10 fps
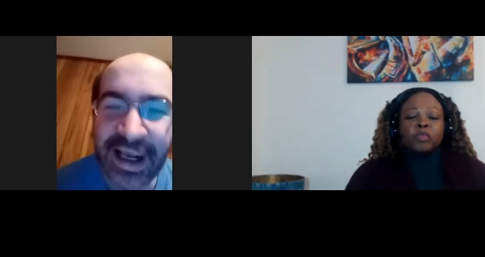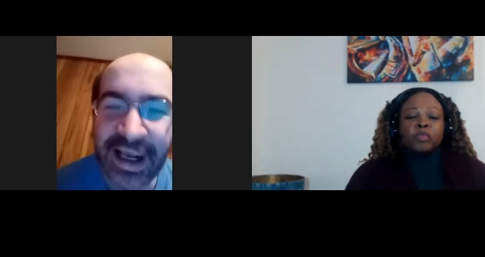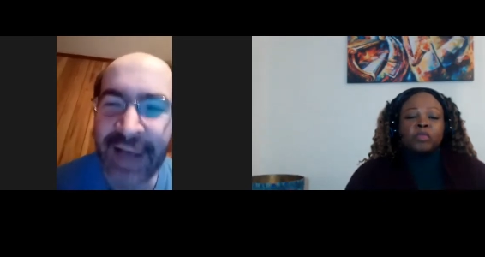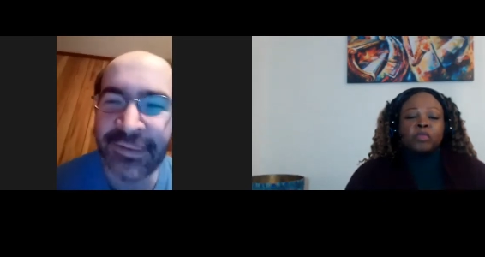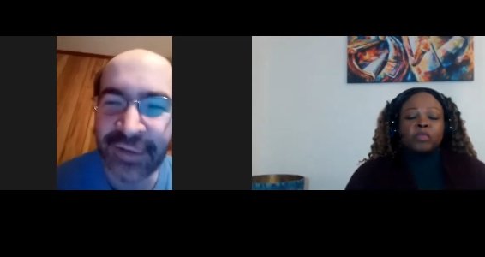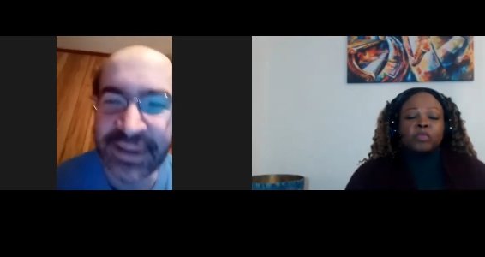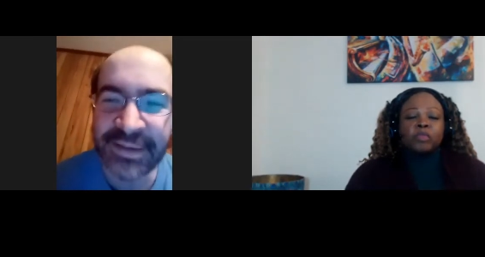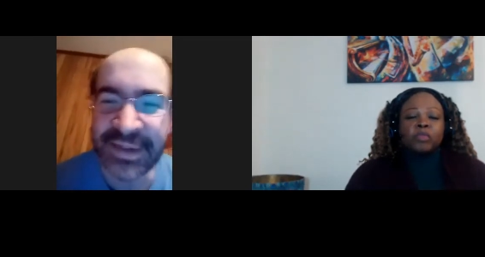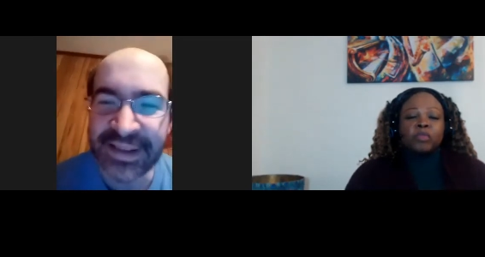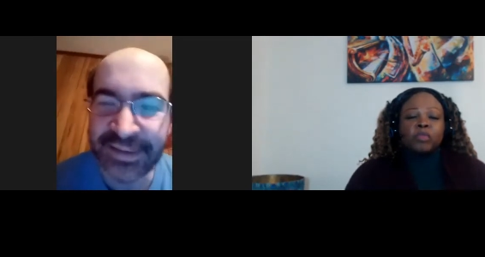Speaker 1: should have
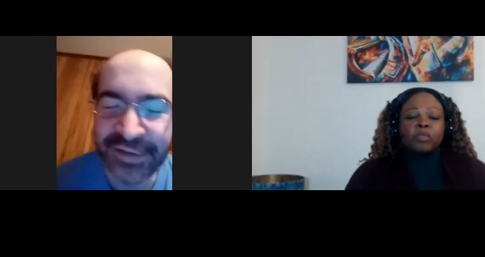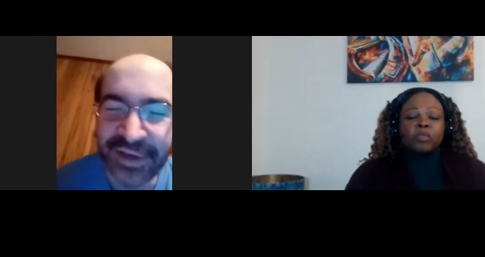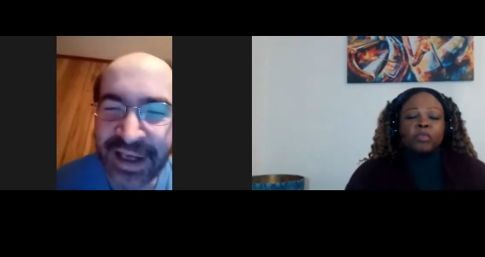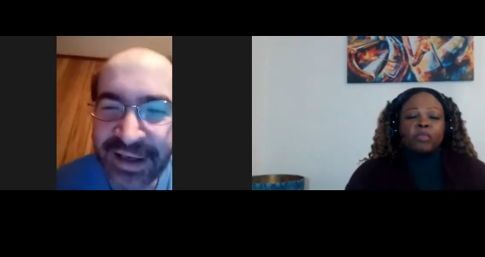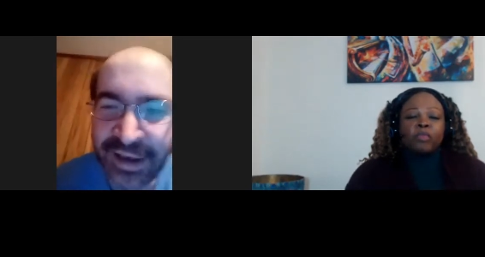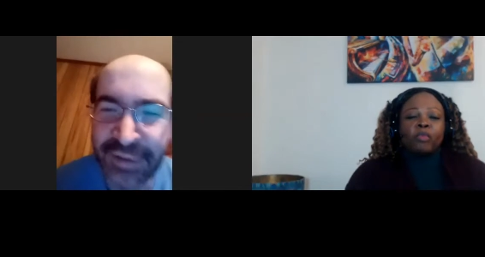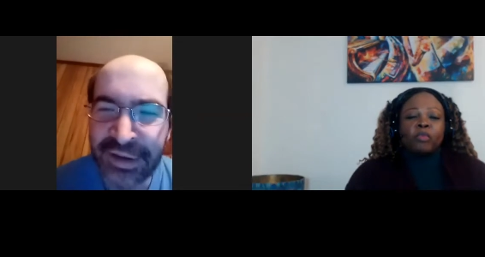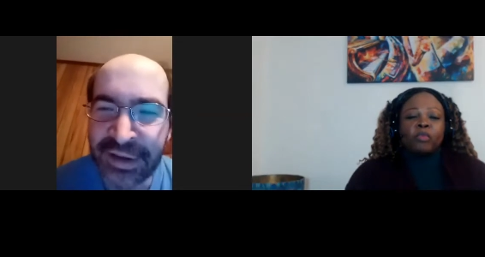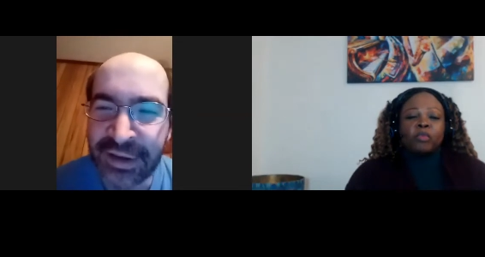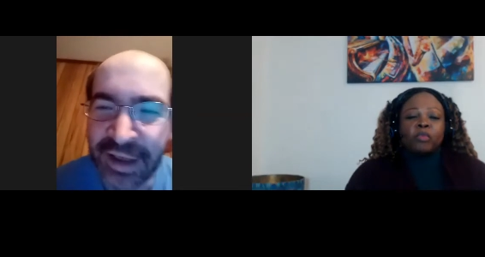Christmas. If you can't go to
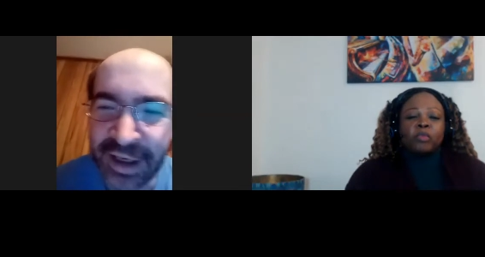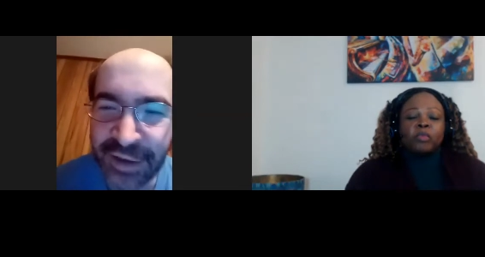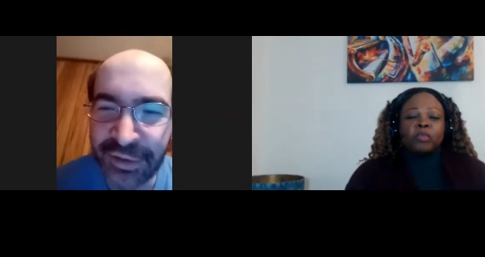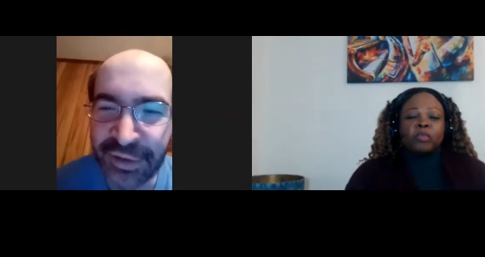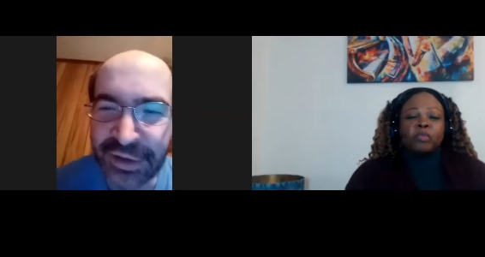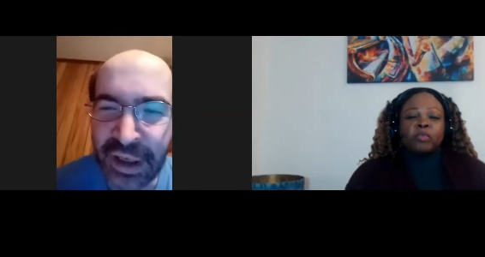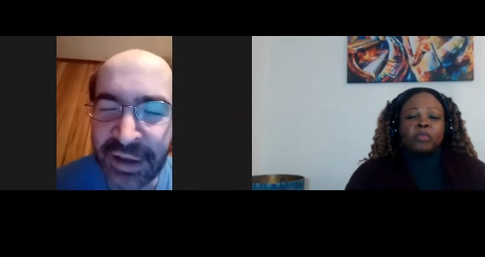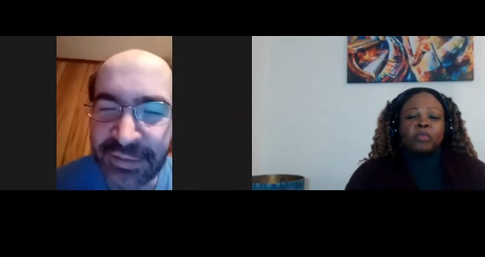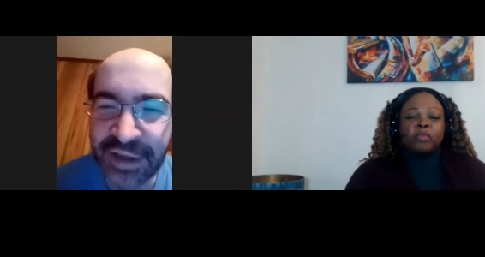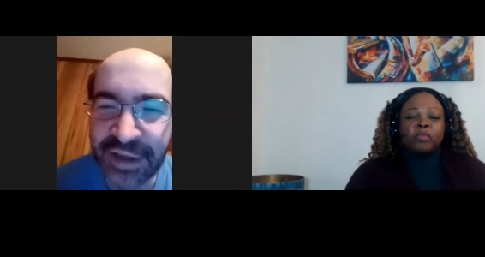um
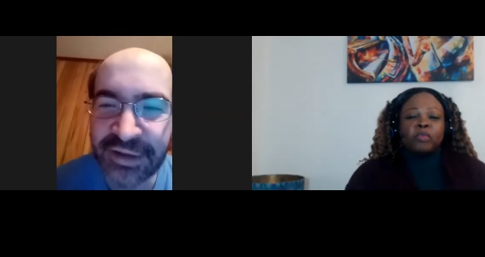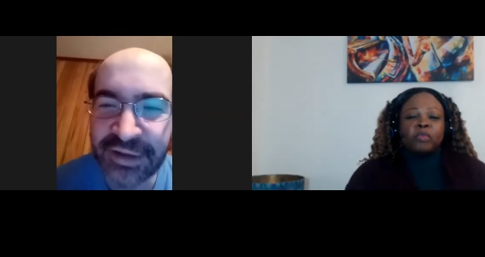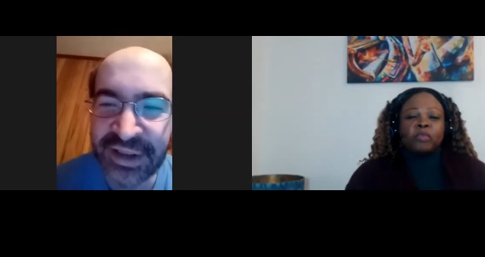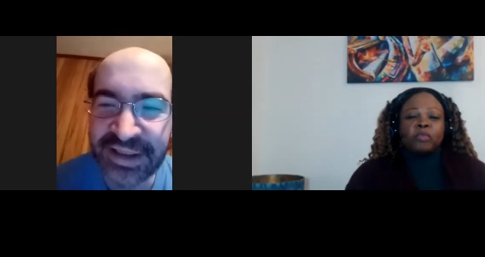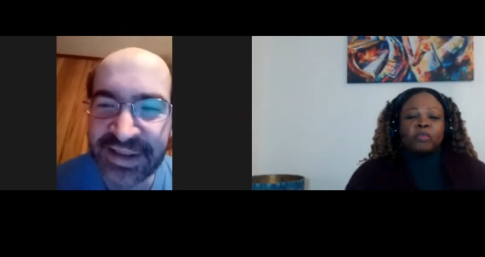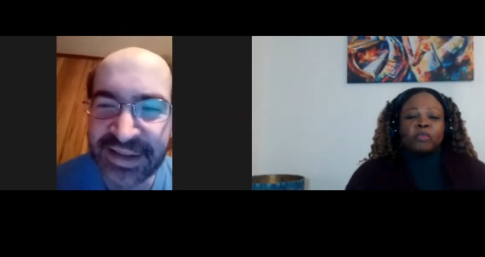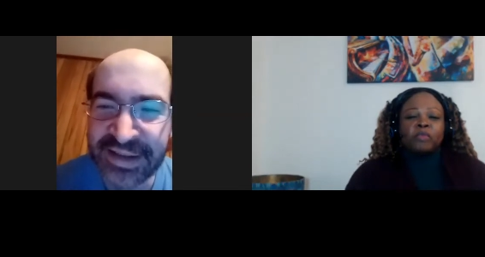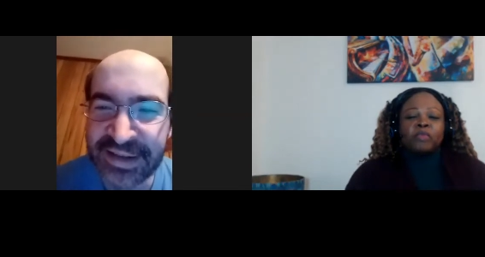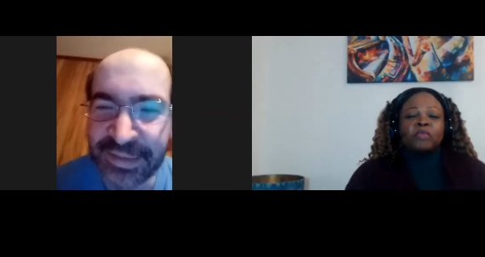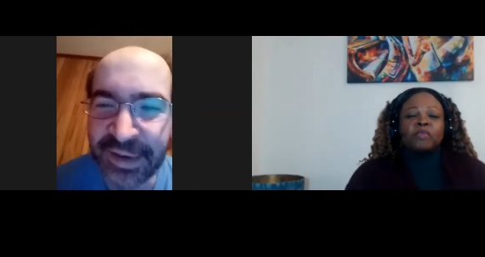church on Jesus'
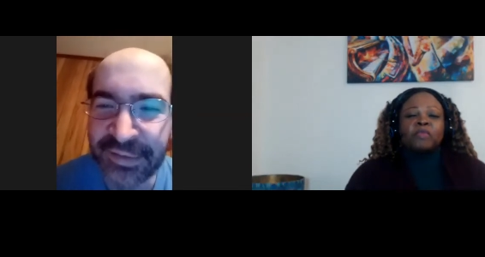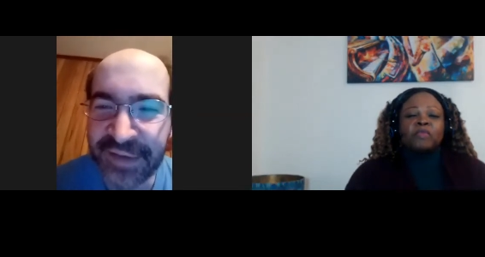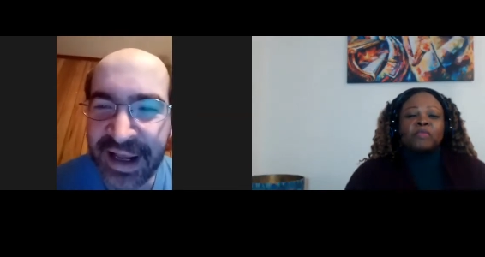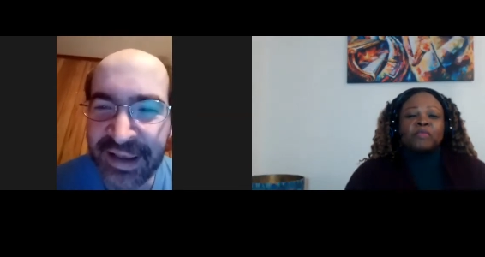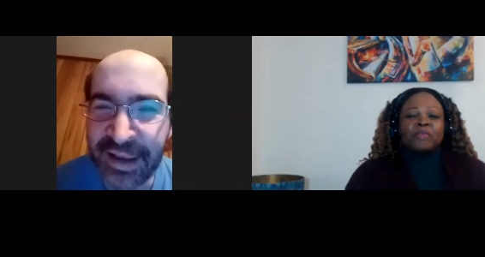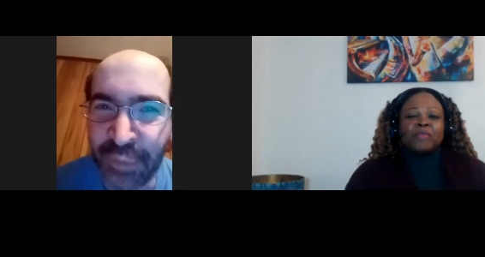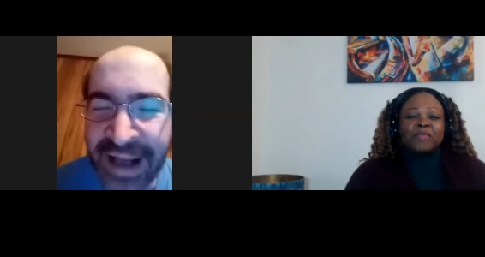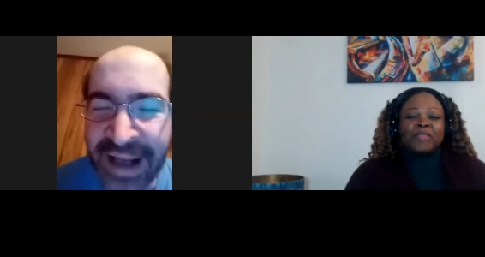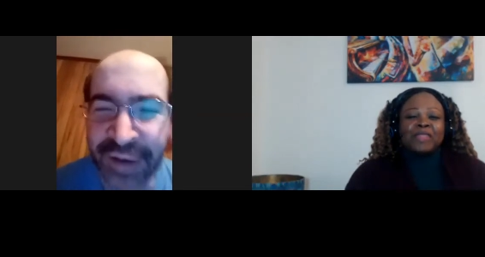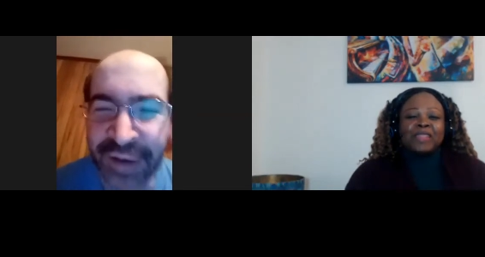birthday, then why
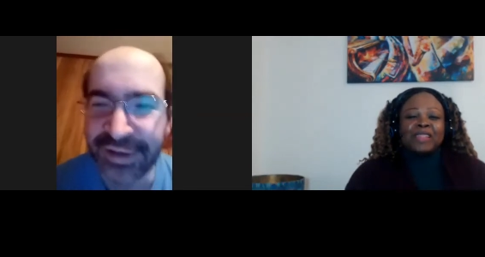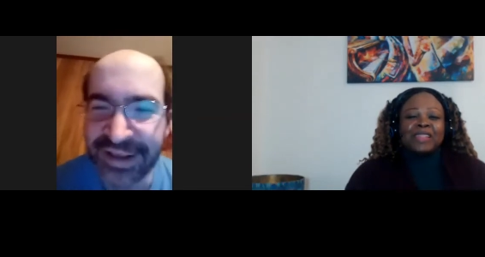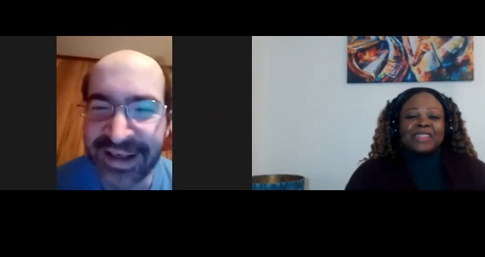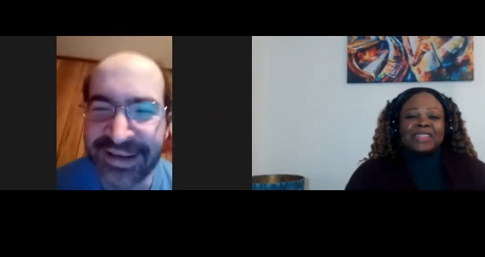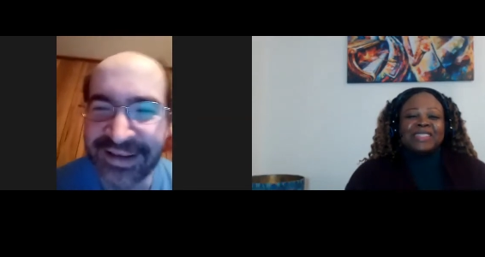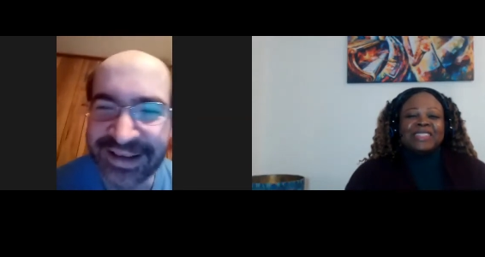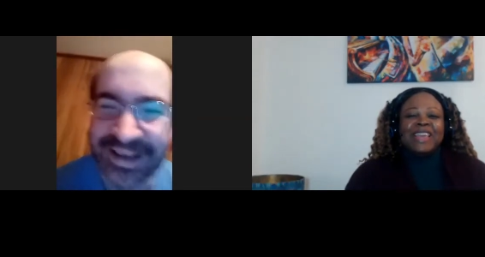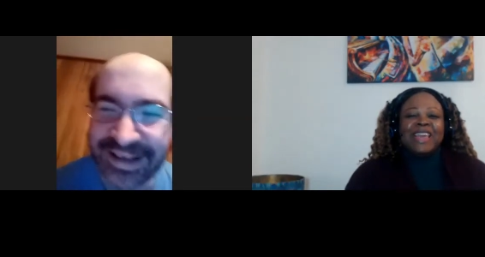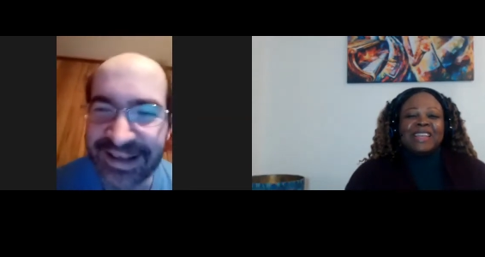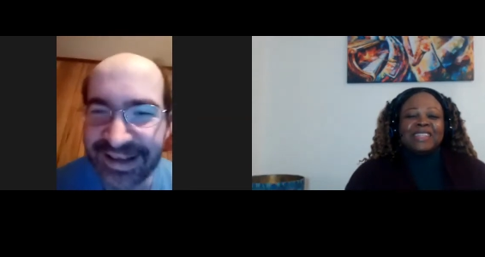go? You know?
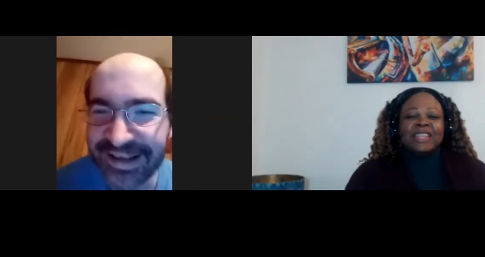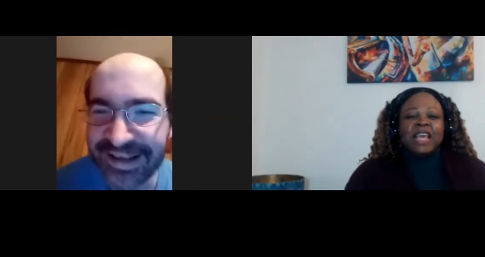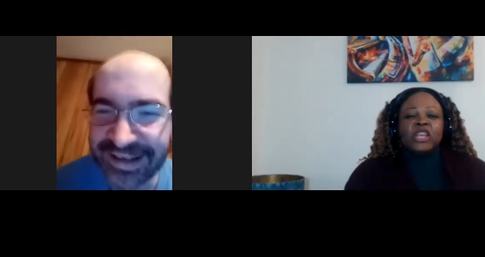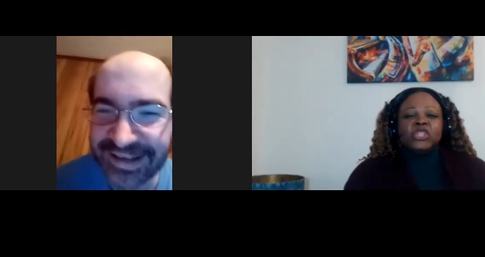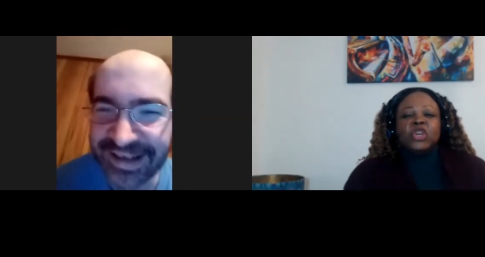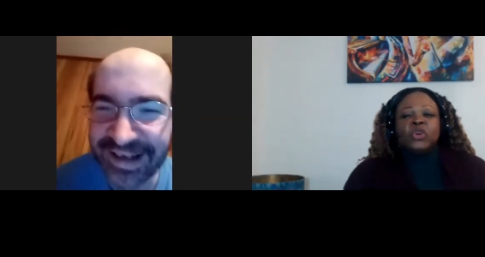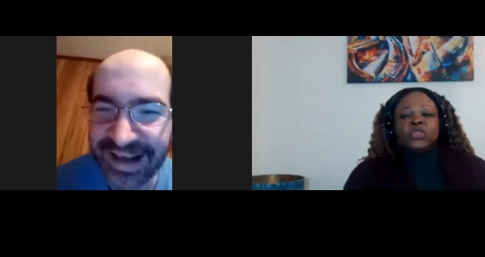
Speaker 2: Yes. Yeah. So,